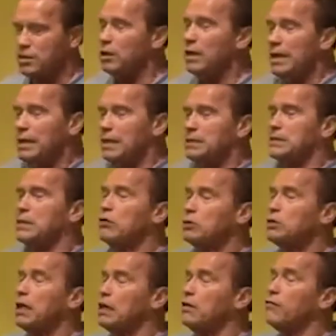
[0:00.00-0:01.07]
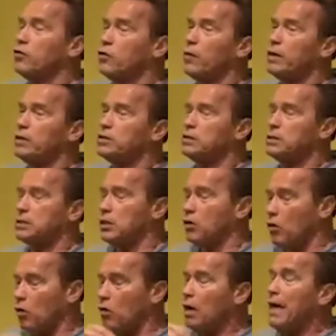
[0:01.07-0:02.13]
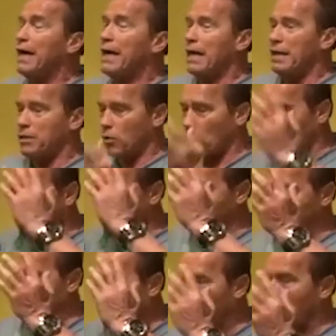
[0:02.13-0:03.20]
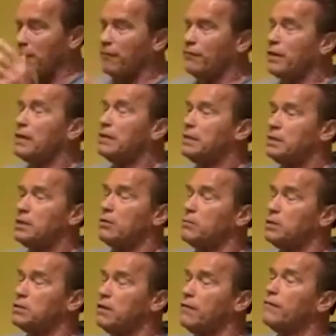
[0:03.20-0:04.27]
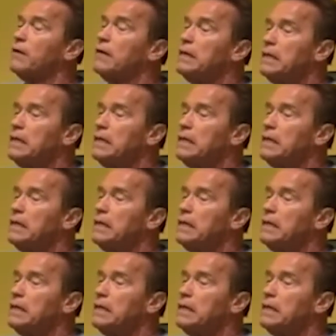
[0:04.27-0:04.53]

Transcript: So it's those kind of questions that it all was part of that. And I said to myself,